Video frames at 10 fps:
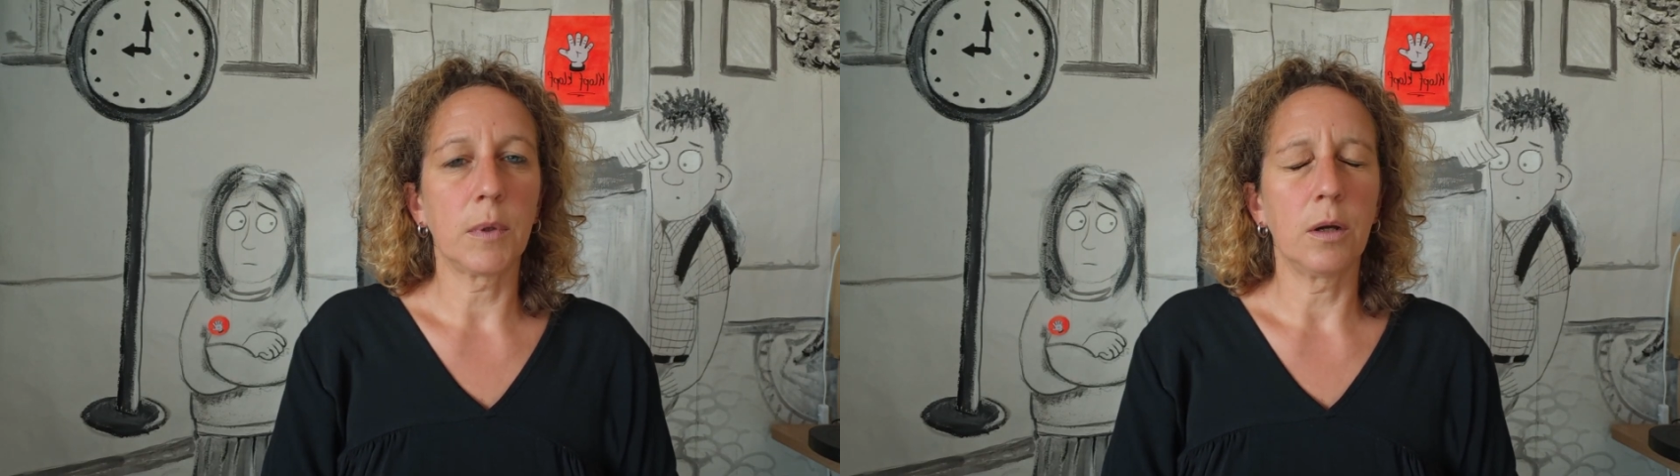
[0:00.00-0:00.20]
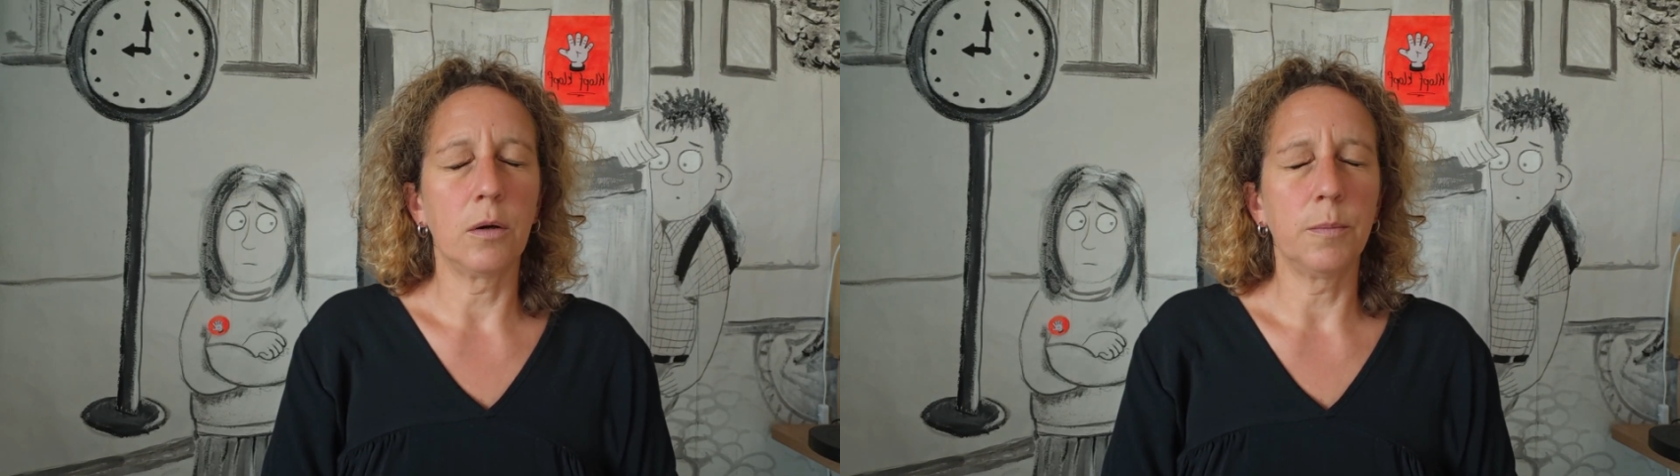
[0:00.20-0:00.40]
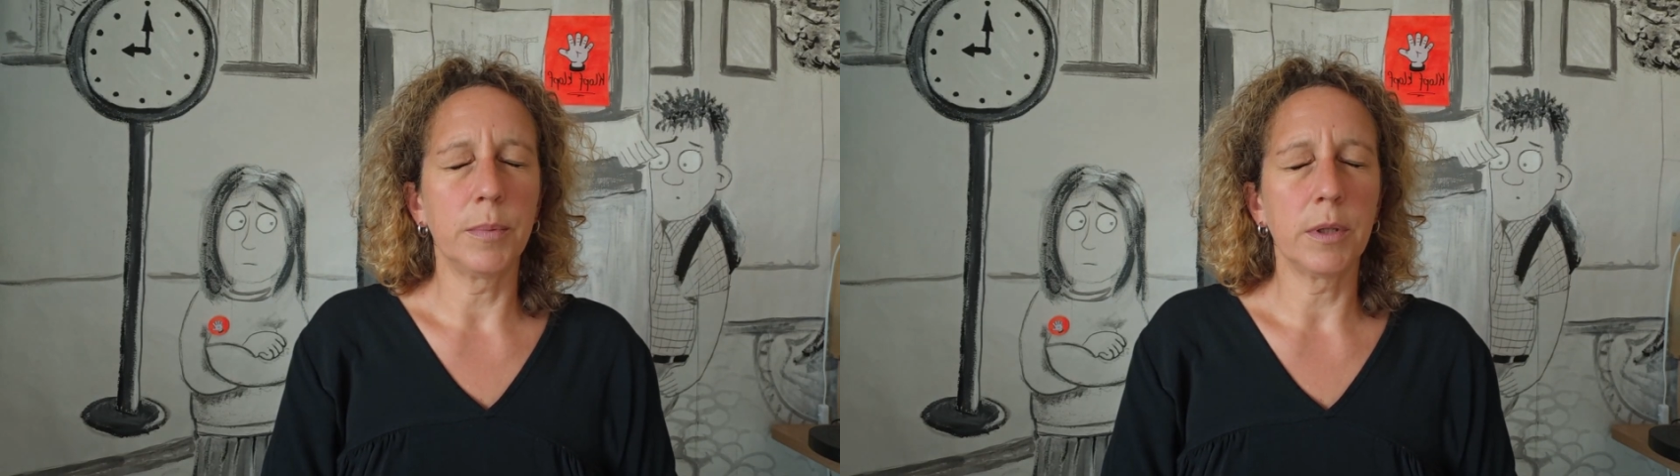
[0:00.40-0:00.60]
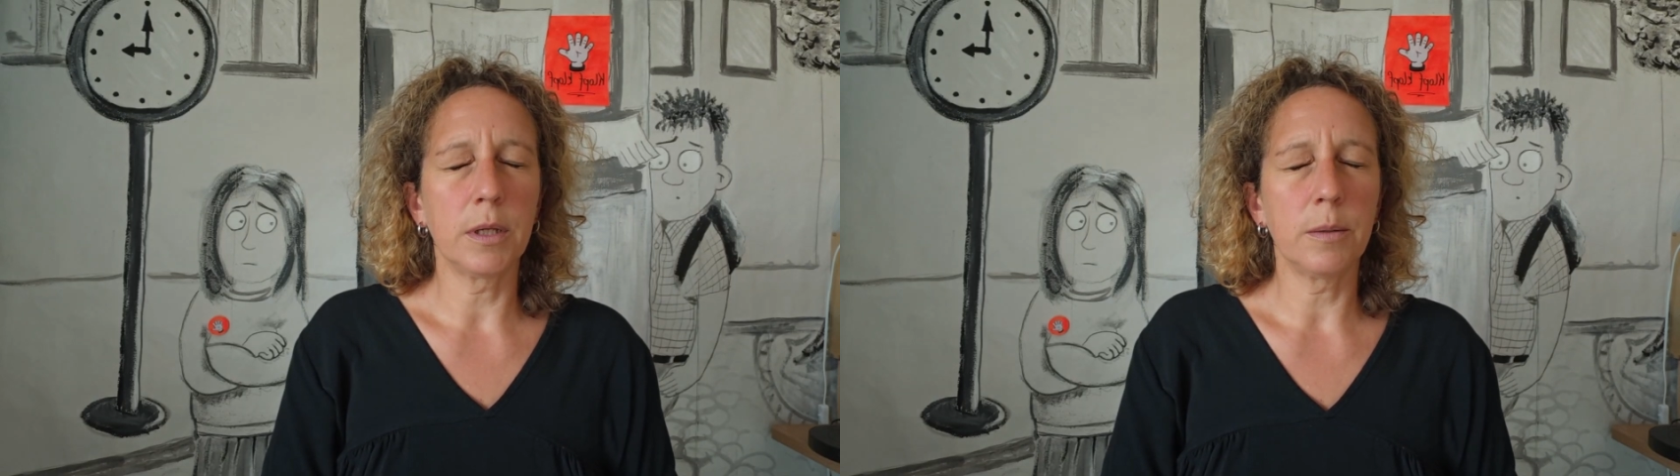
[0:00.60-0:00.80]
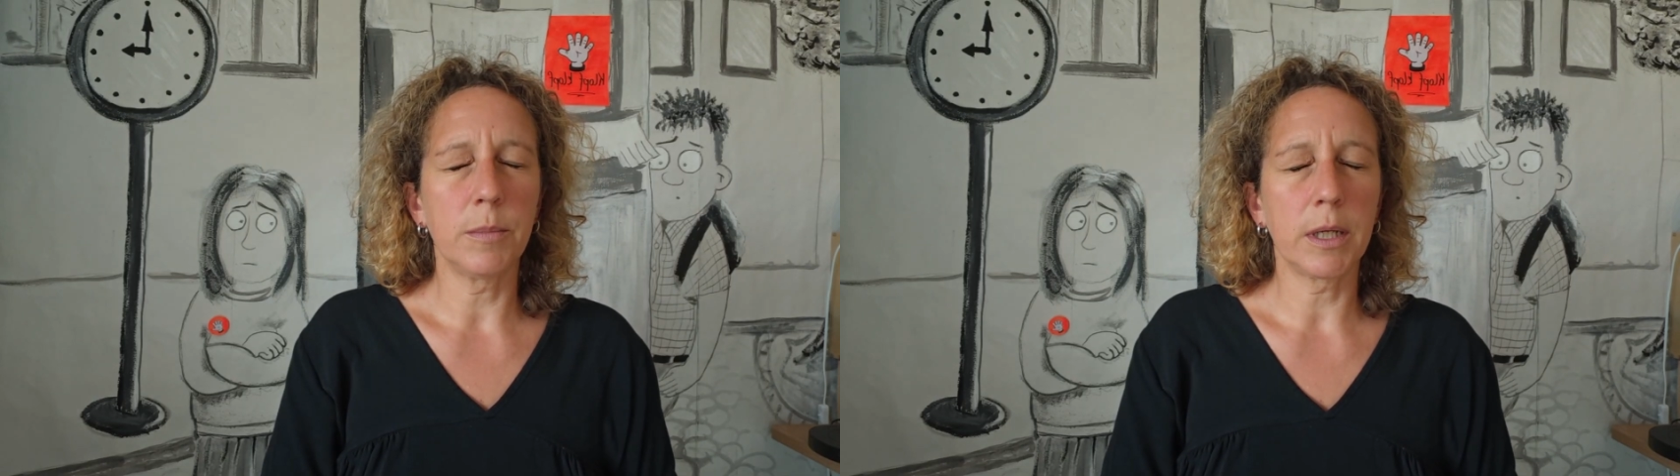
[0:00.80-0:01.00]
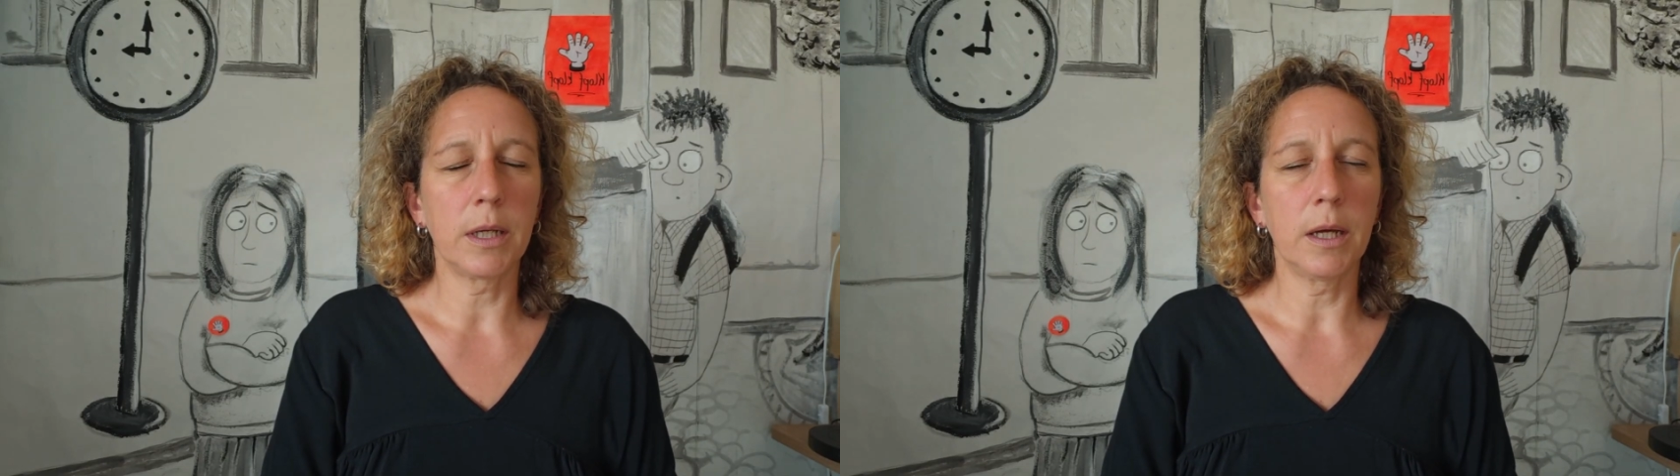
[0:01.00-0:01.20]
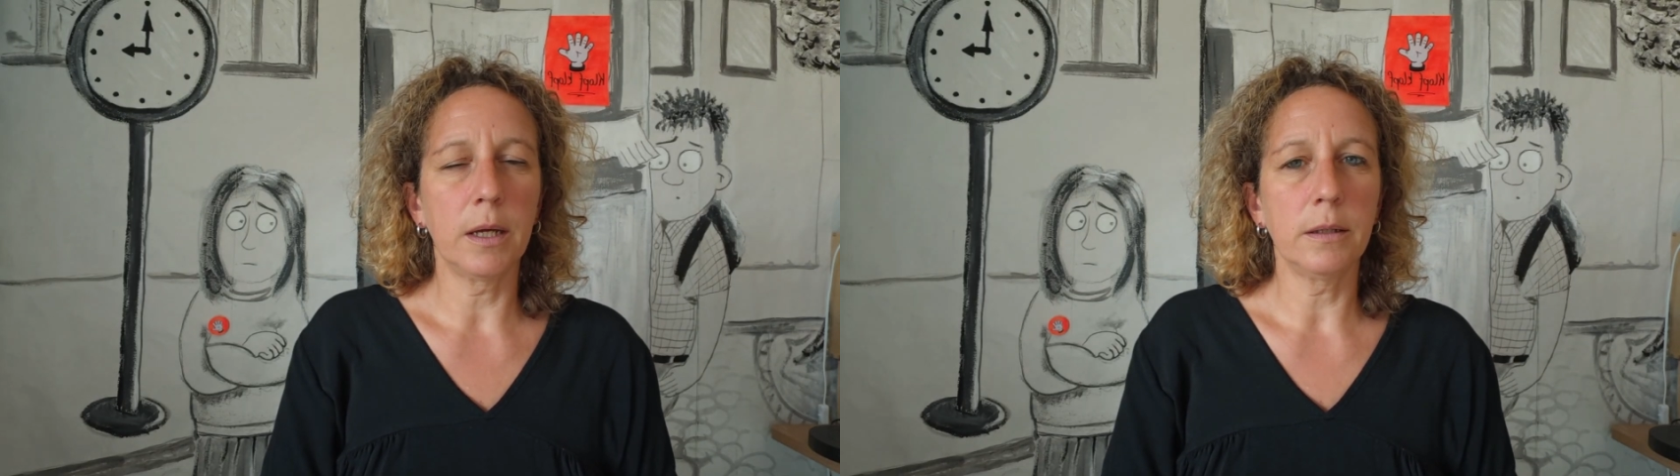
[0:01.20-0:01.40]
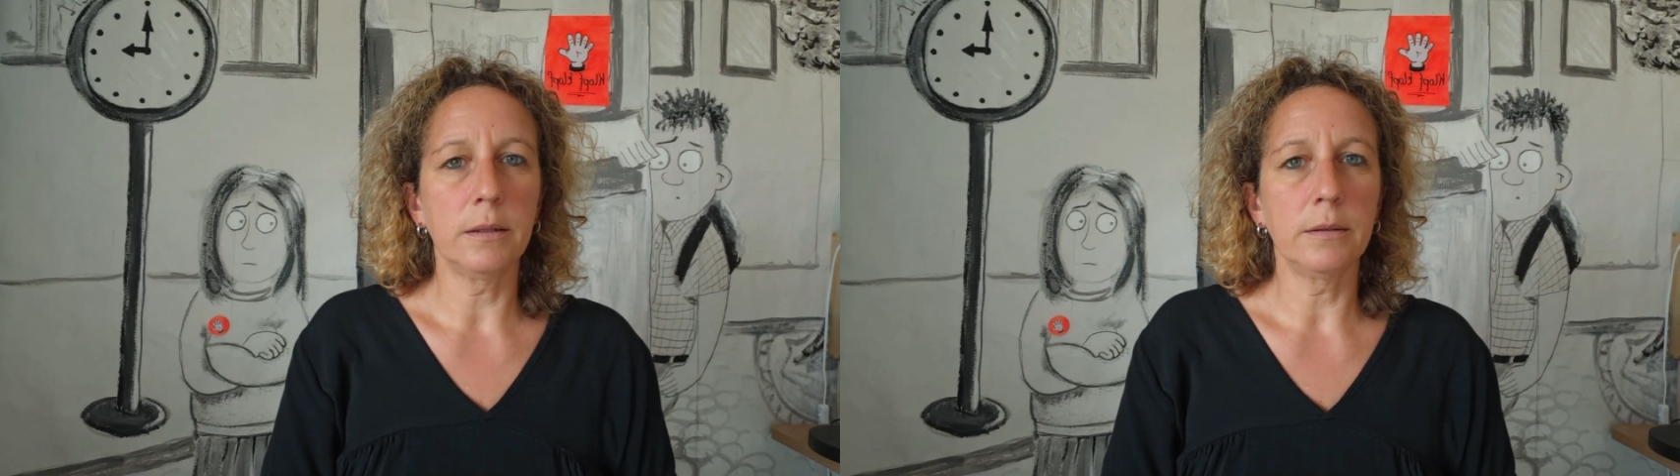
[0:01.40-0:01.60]
open them
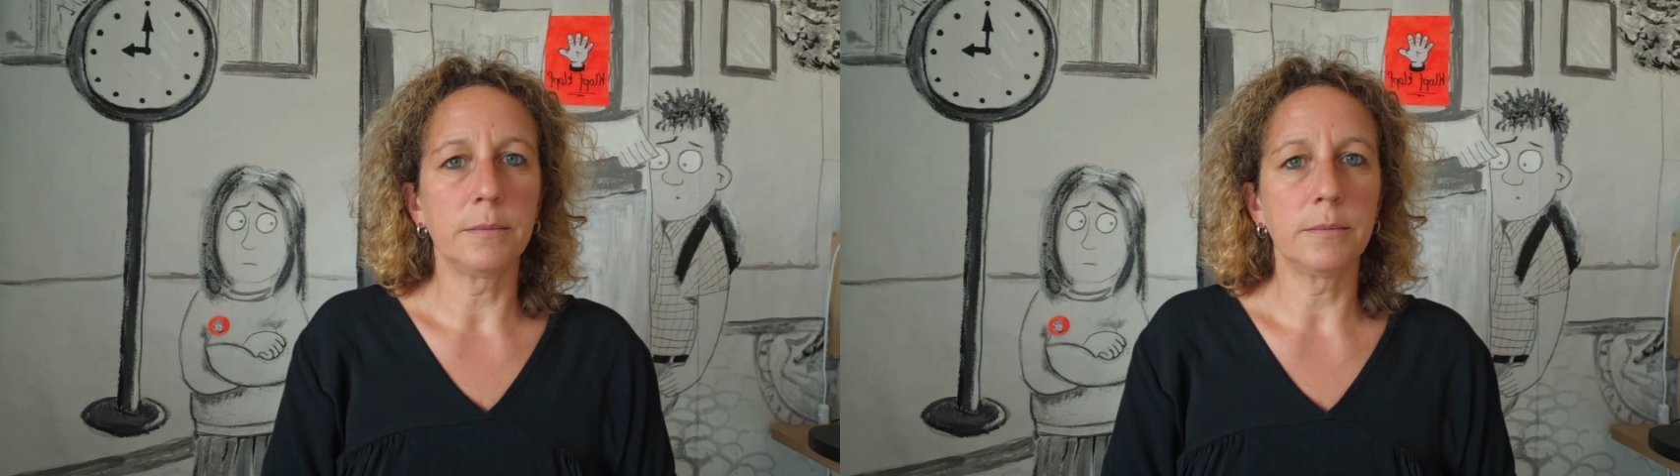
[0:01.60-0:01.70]
again,